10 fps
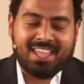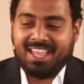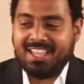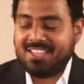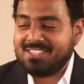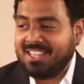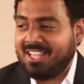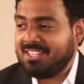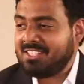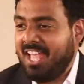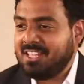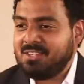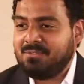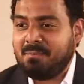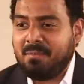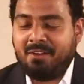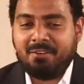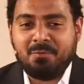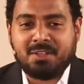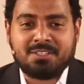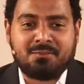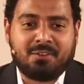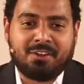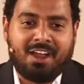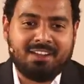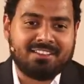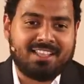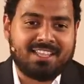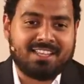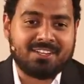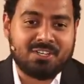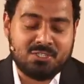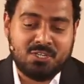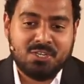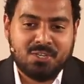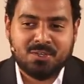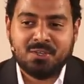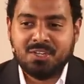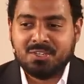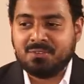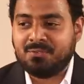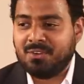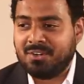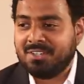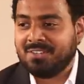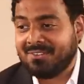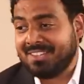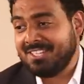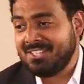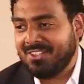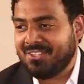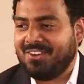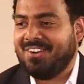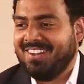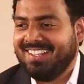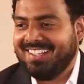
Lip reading: He said that it's as if the married ones have forgotten that they can continue to flirt with each other.